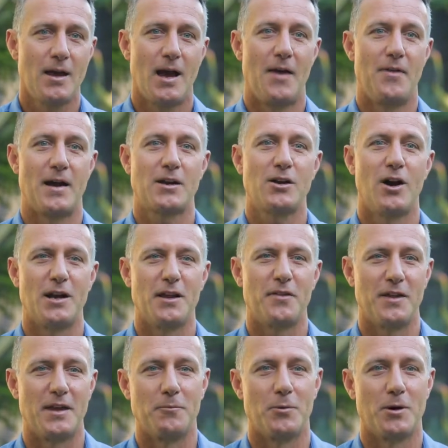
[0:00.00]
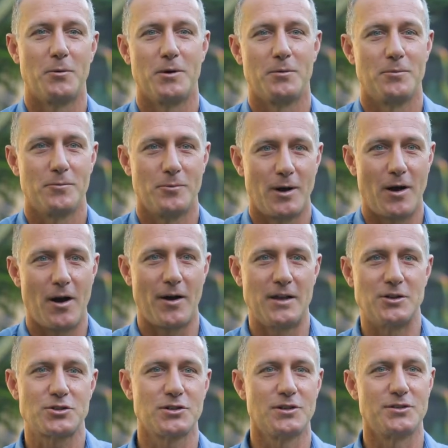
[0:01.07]
and that kind of thing where, we, where our
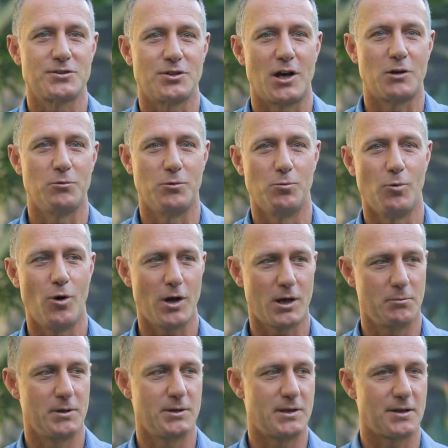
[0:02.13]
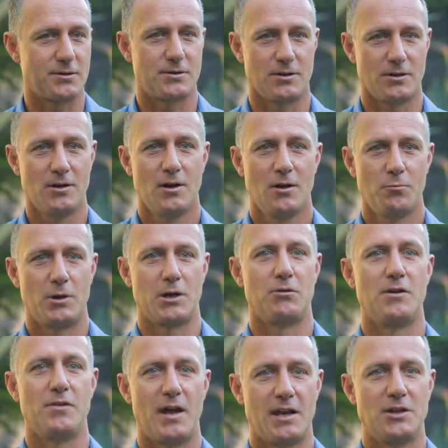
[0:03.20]
insulin cycle would work and we'd get to, when
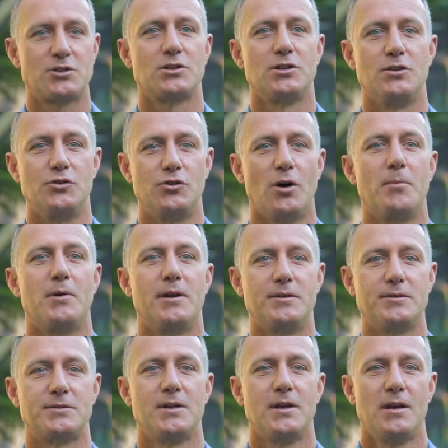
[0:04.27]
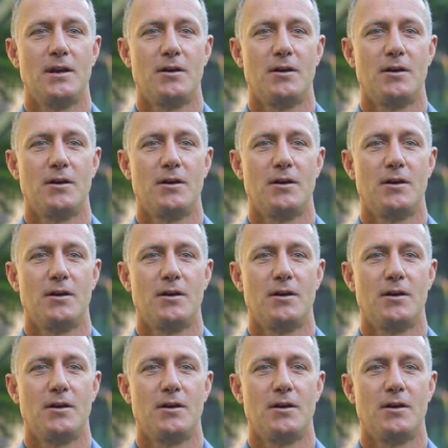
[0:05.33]
you're in that insulin dominance,